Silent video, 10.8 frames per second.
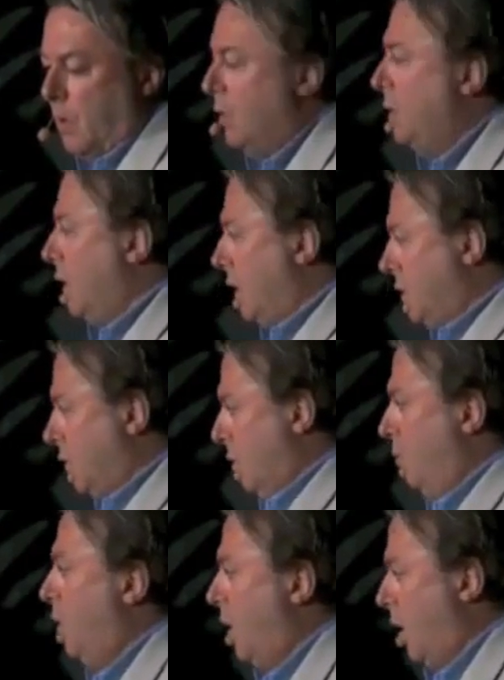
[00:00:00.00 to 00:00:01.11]

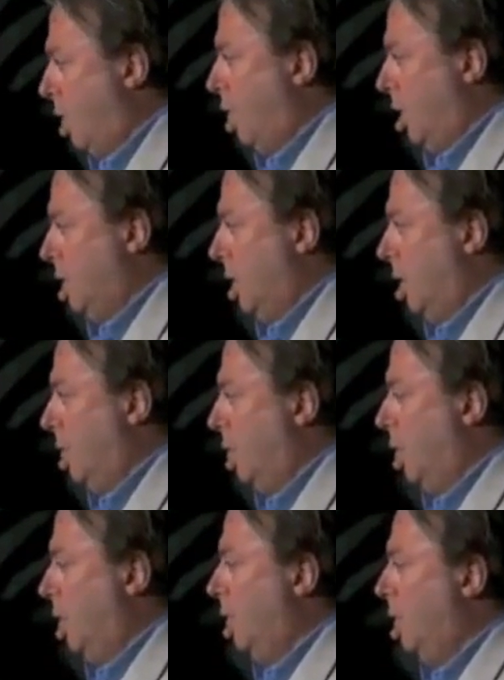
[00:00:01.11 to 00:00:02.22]
intercessory prayer, for
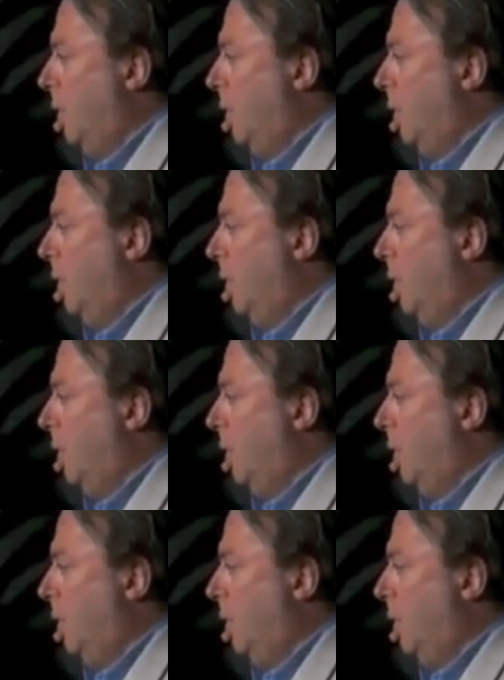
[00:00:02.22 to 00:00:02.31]
example,